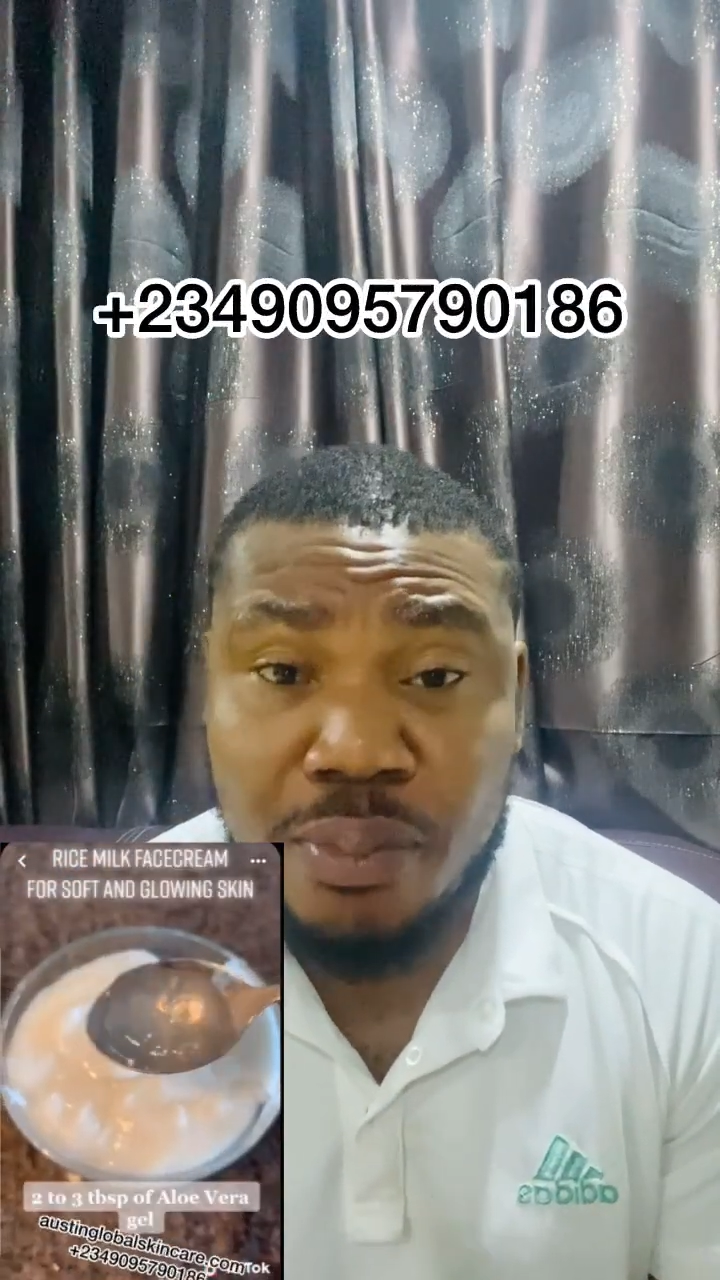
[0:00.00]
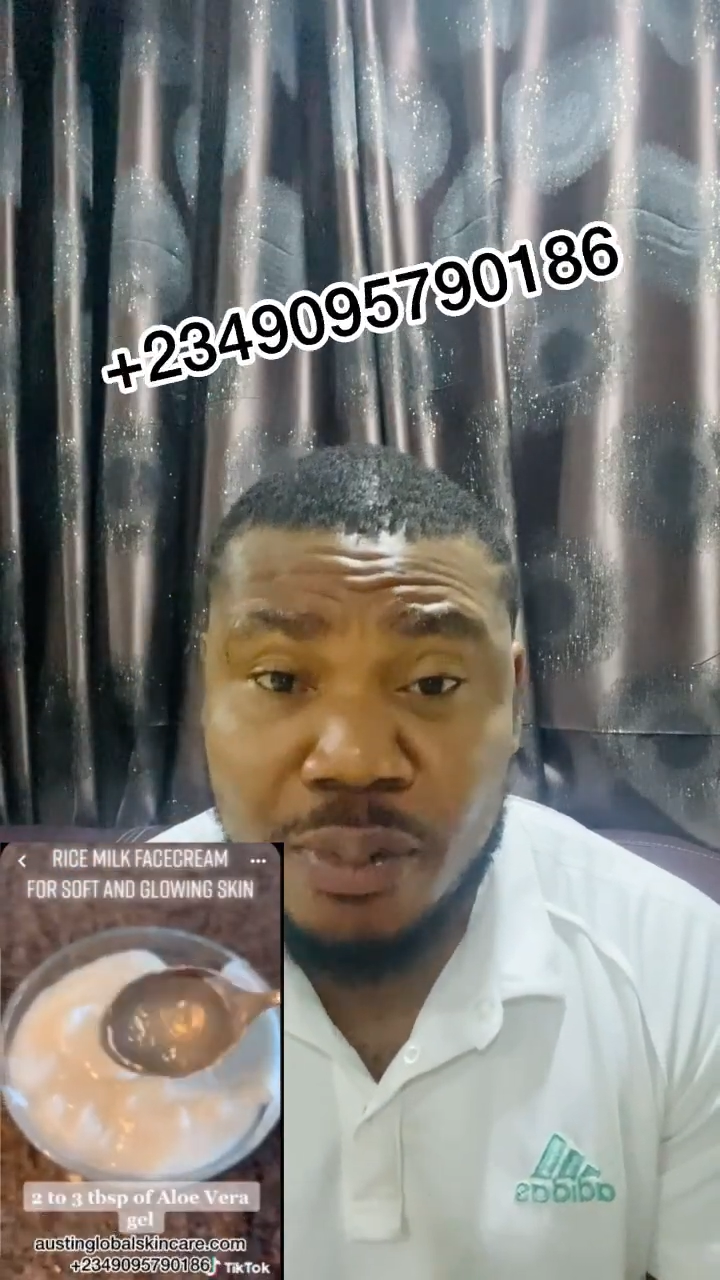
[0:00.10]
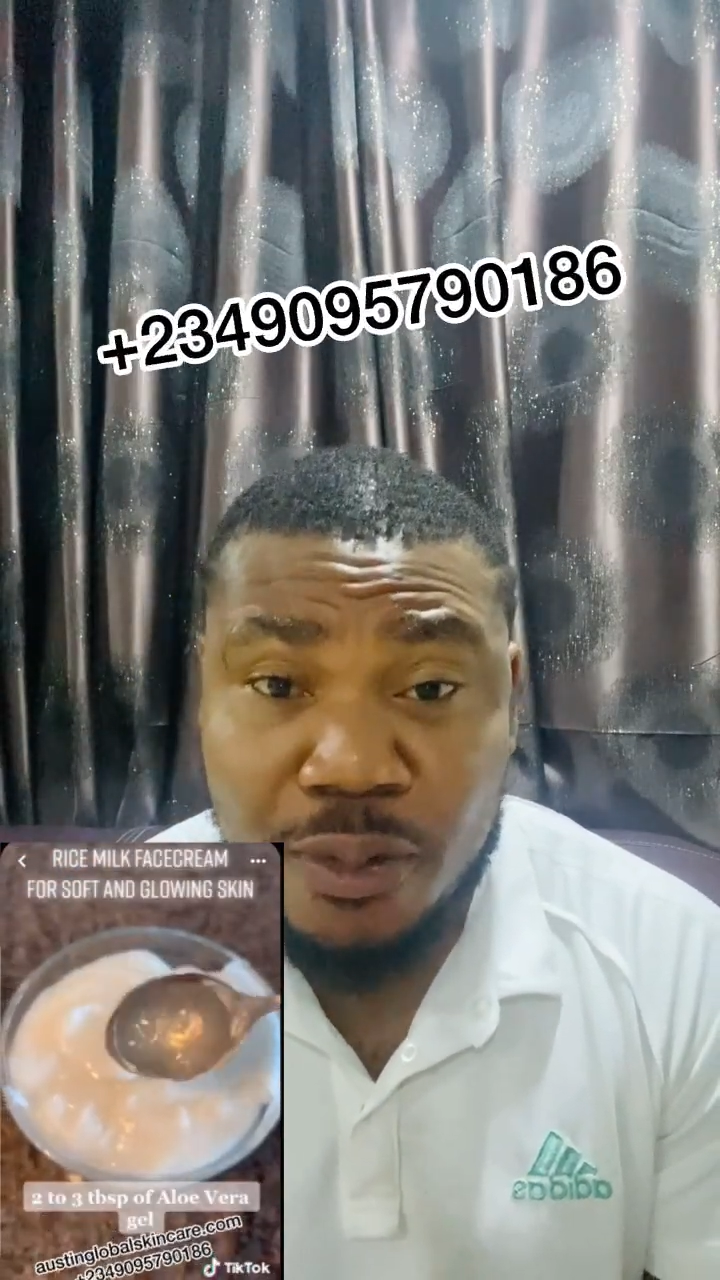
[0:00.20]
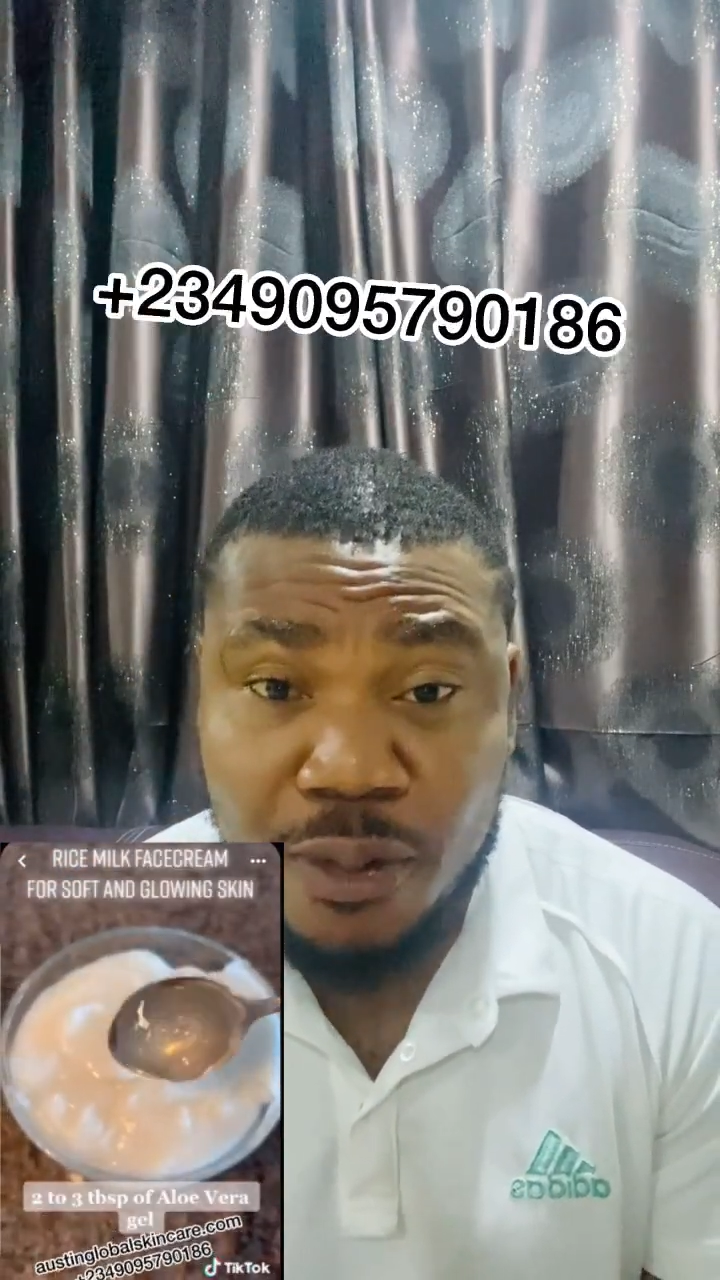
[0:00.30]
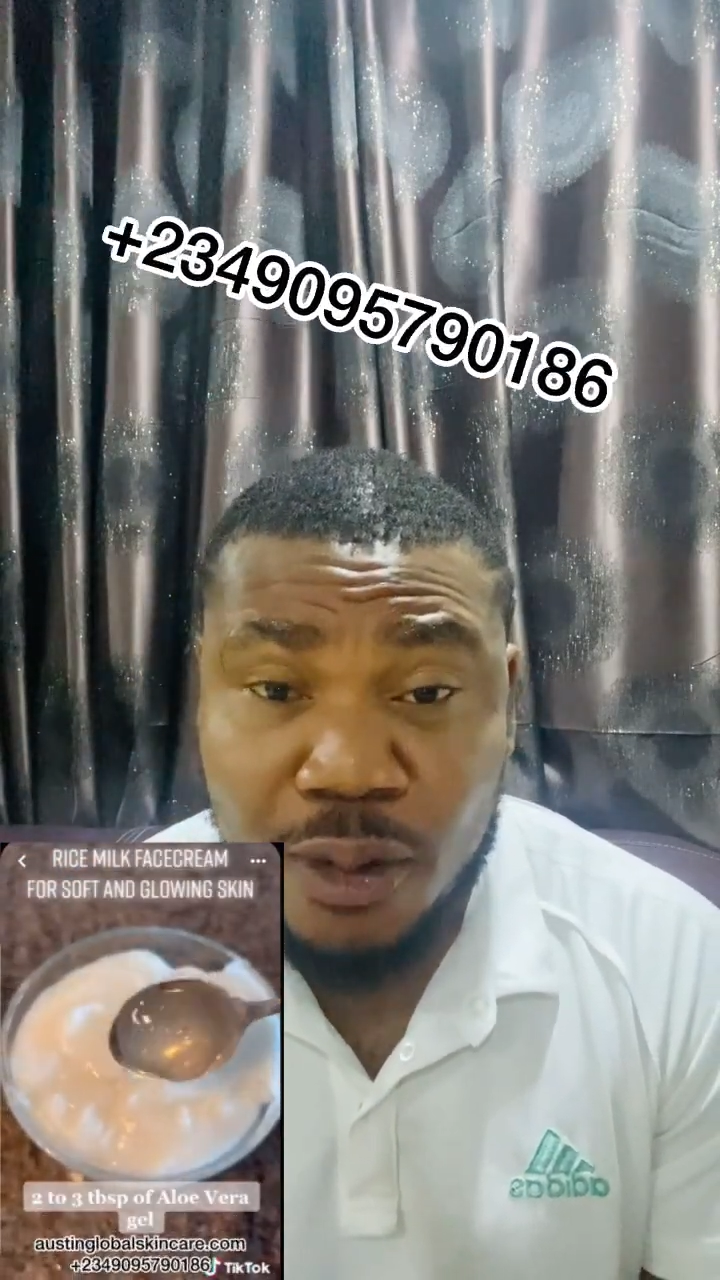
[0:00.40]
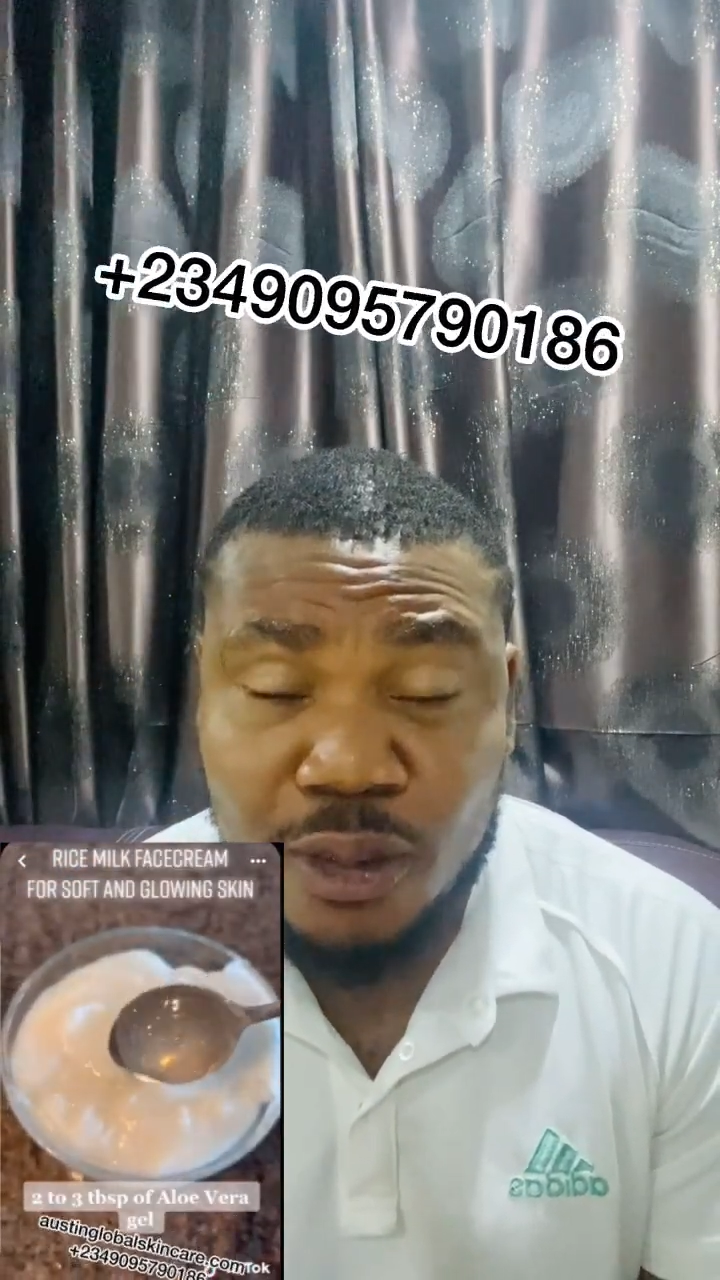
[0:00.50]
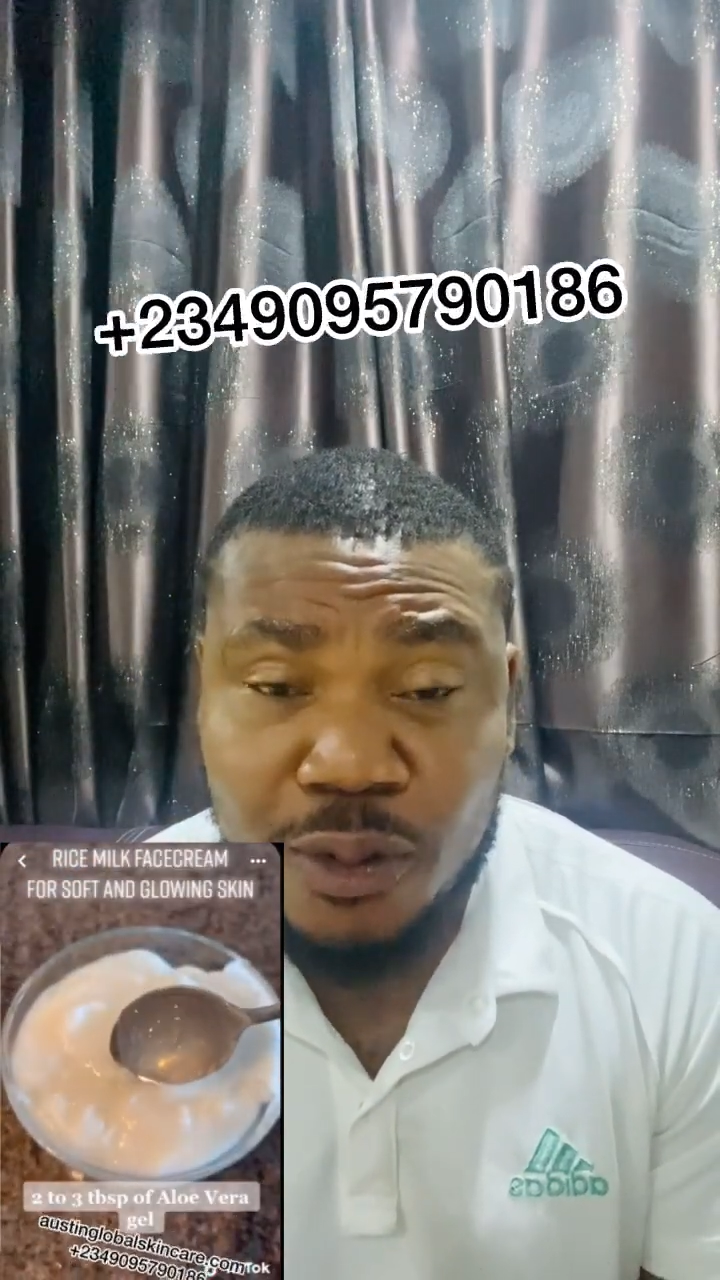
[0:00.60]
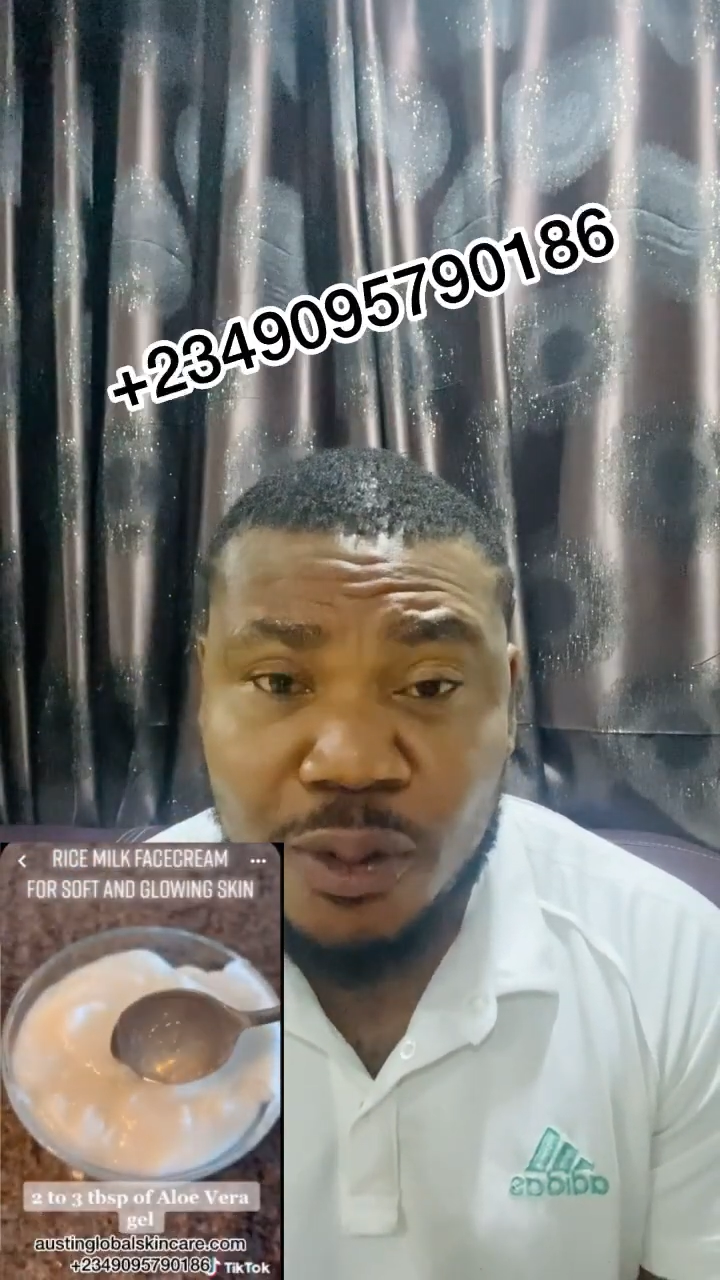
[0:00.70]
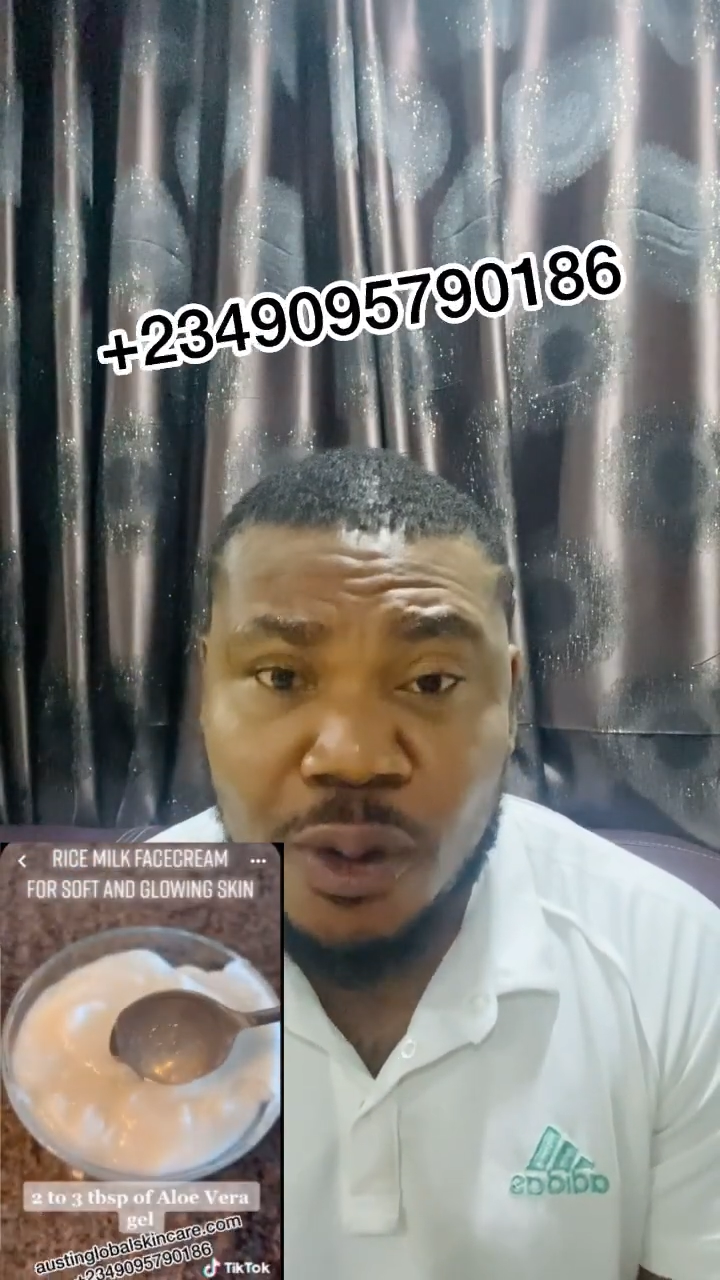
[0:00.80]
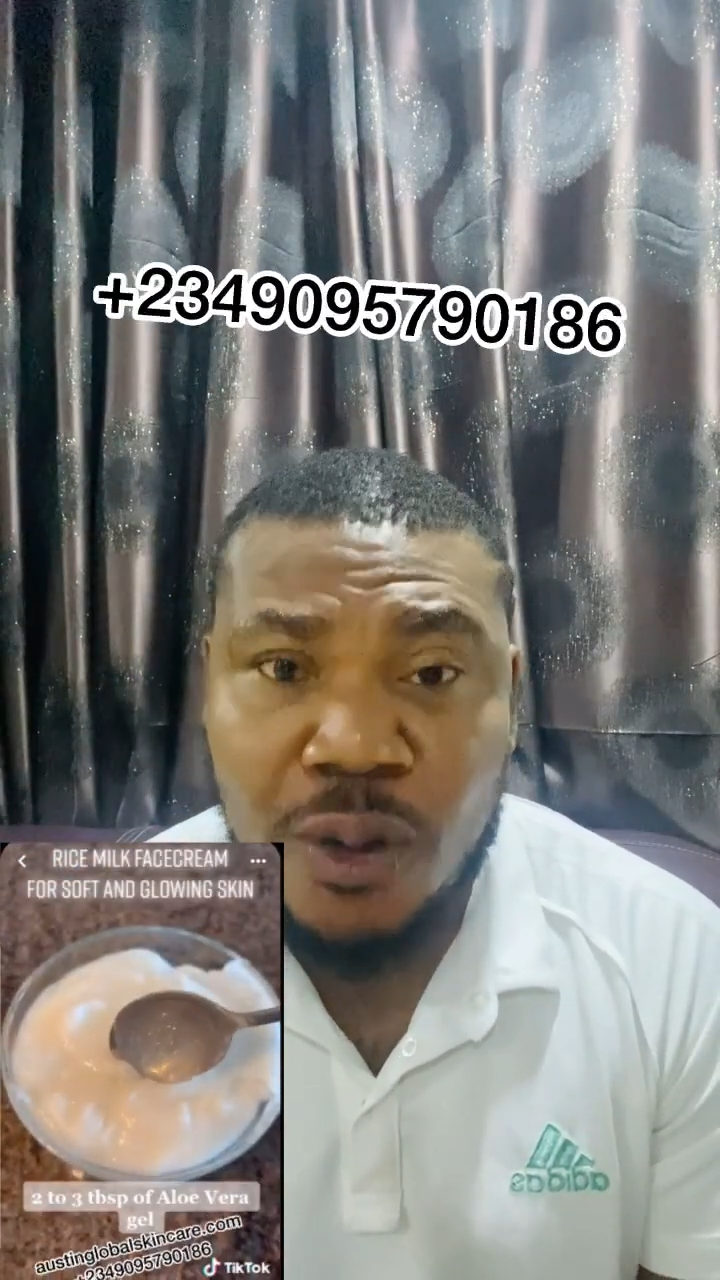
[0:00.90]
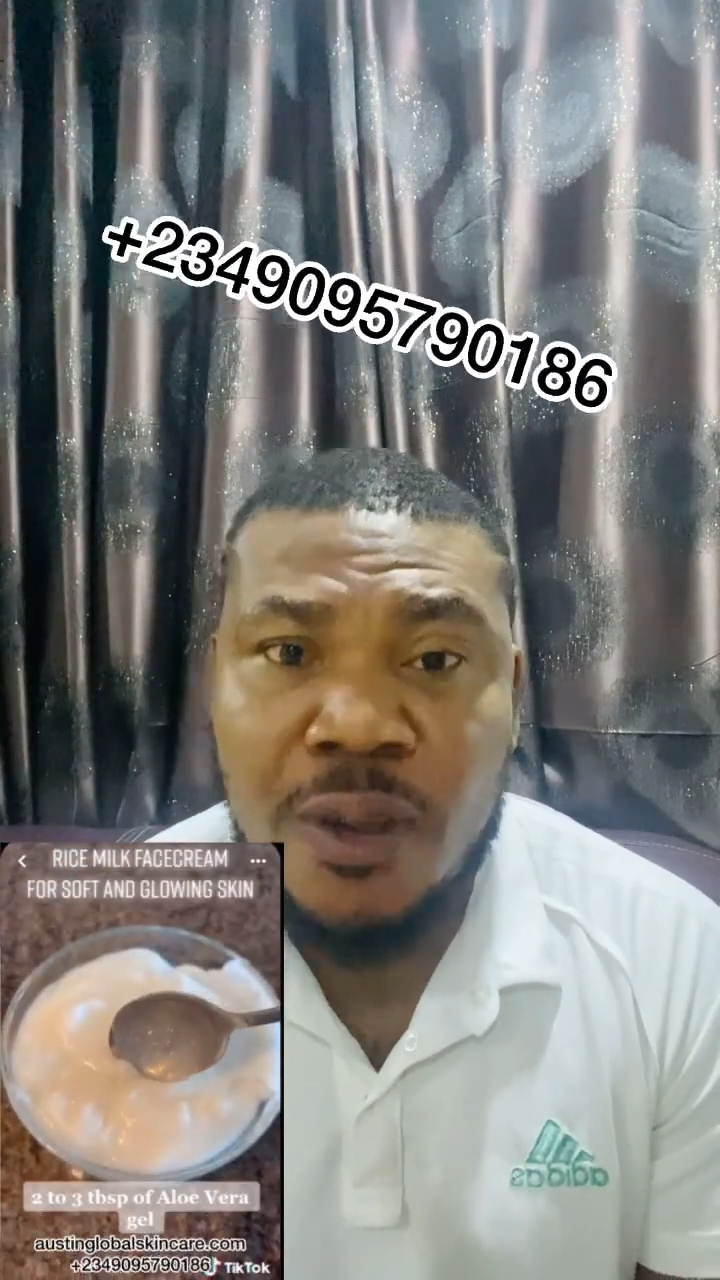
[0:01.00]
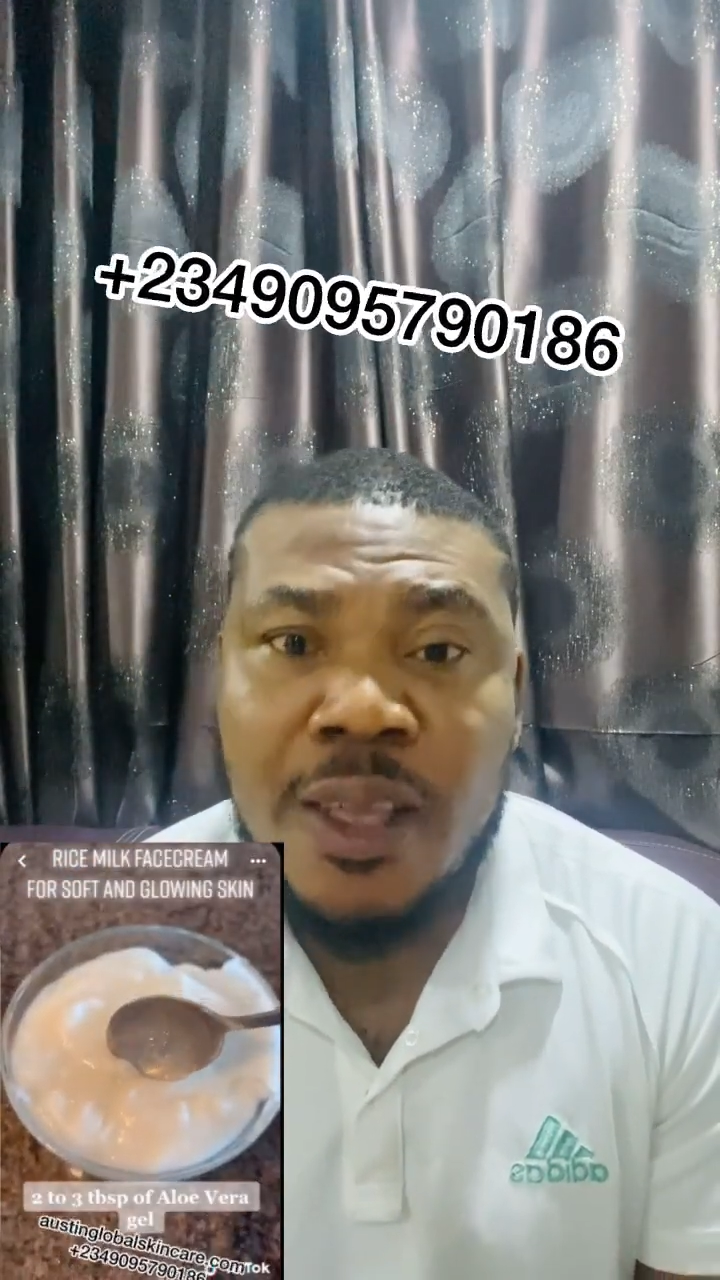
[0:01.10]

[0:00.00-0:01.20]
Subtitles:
first of all.